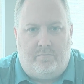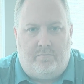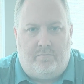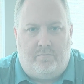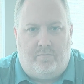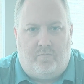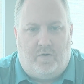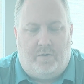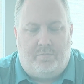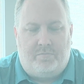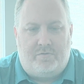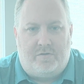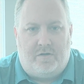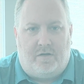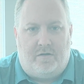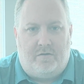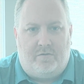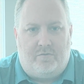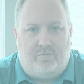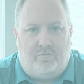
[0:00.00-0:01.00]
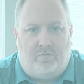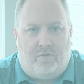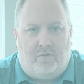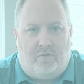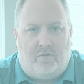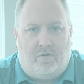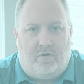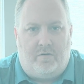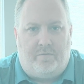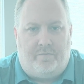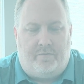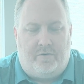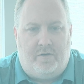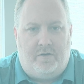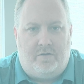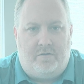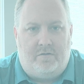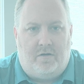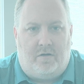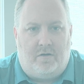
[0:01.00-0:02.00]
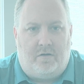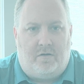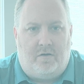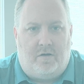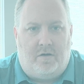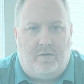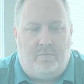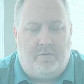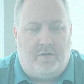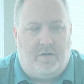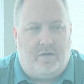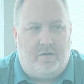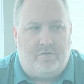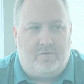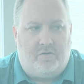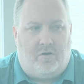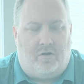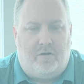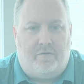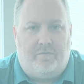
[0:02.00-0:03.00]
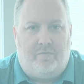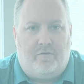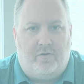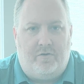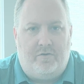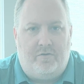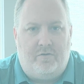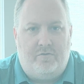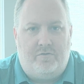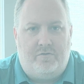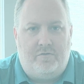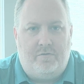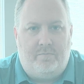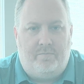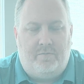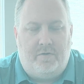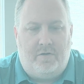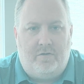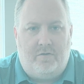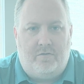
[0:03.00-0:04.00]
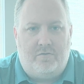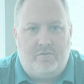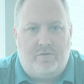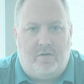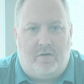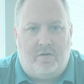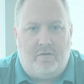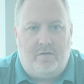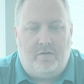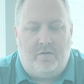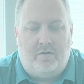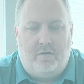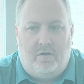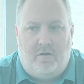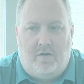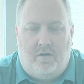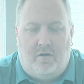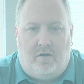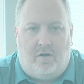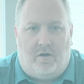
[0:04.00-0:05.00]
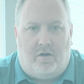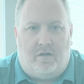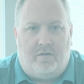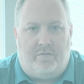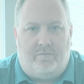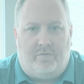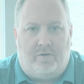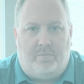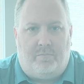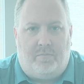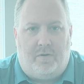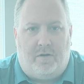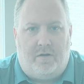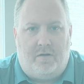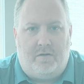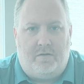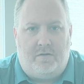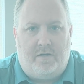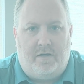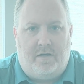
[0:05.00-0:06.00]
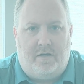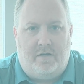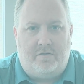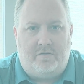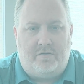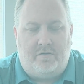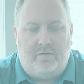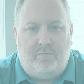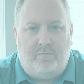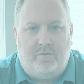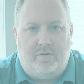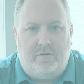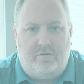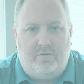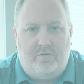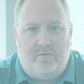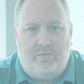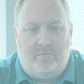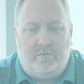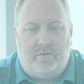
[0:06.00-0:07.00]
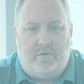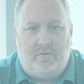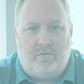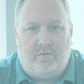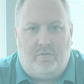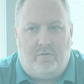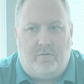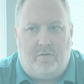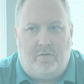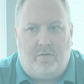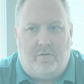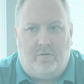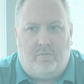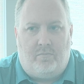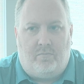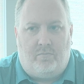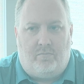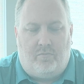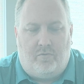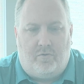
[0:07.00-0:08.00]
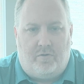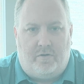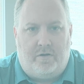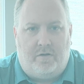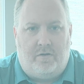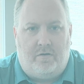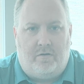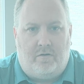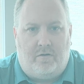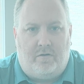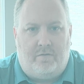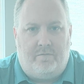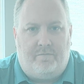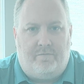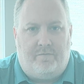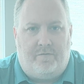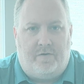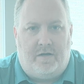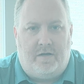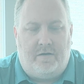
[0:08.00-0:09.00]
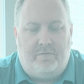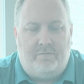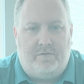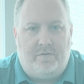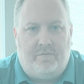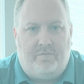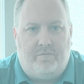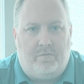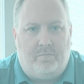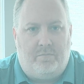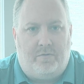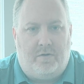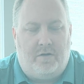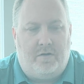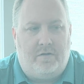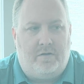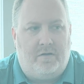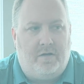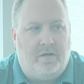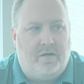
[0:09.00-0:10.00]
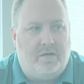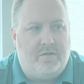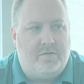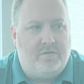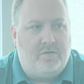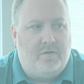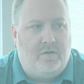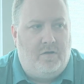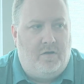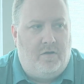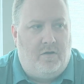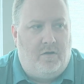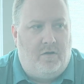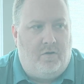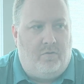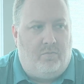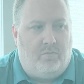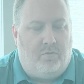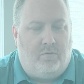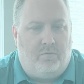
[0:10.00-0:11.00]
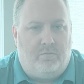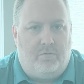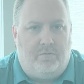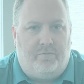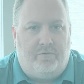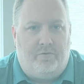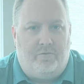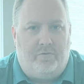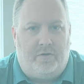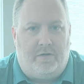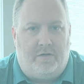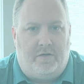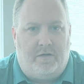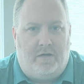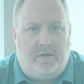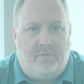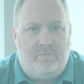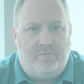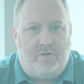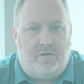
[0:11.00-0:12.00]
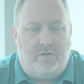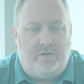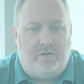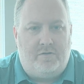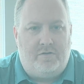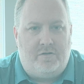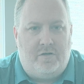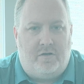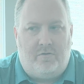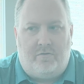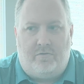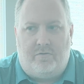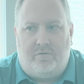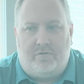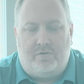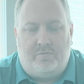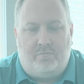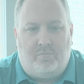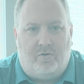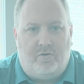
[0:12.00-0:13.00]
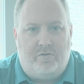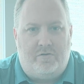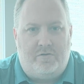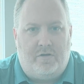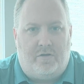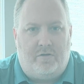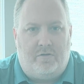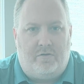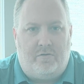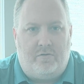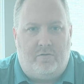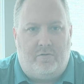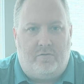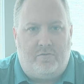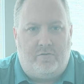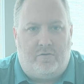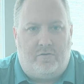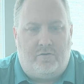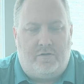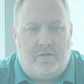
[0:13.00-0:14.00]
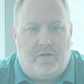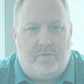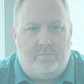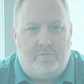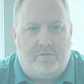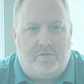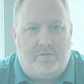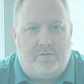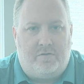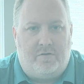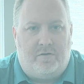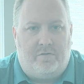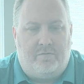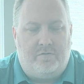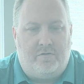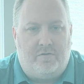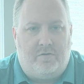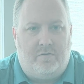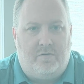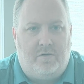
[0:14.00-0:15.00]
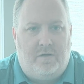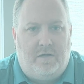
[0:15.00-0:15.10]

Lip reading: website as well, heartofgeek.com. That has all of our YouTube videos on it, all of our podcasts that we do. We currently are working on 5 different podcasts. We're reviewing games on the channel. There's merch out there. There's all types of stuff. So